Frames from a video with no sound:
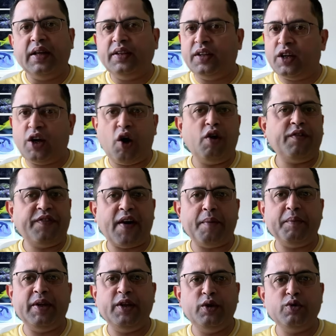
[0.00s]
The Goud
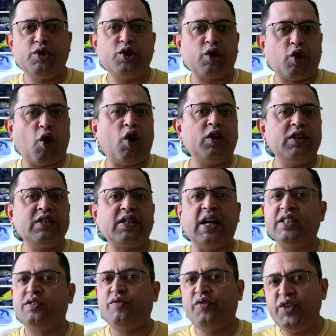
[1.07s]
family used to call this
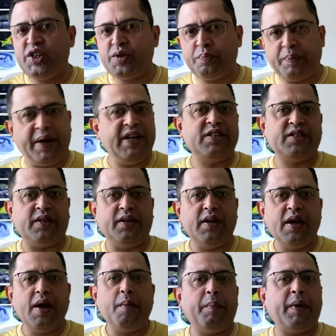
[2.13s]
as fish medicine,
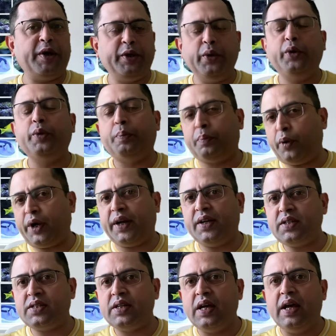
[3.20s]
but due to
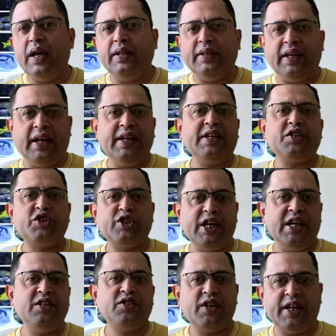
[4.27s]
protests, They later
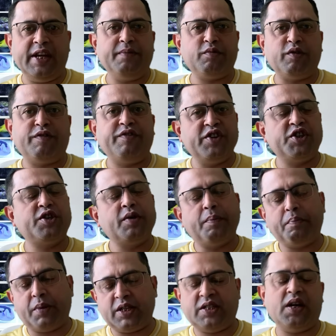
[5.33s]
changed the name to Fish
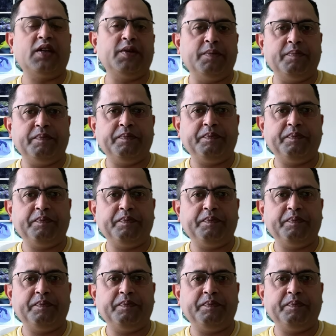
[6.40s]
Prasadam.